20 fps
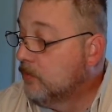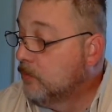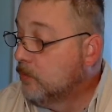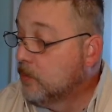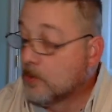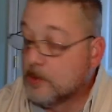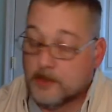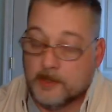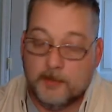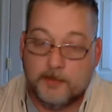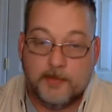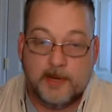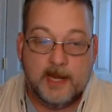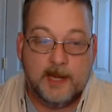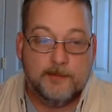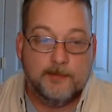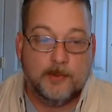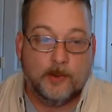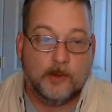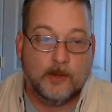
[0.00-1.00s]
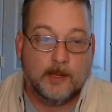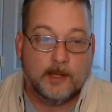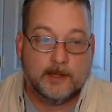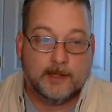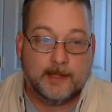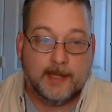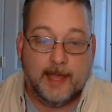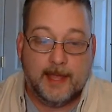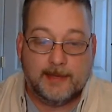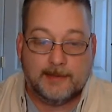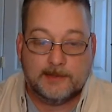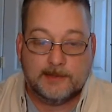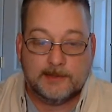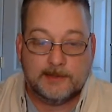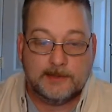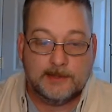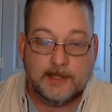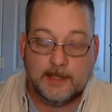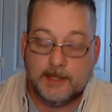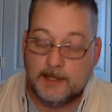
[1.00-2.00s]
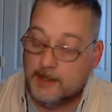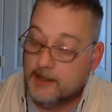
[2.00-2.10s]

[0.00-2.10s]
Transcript: warned people against.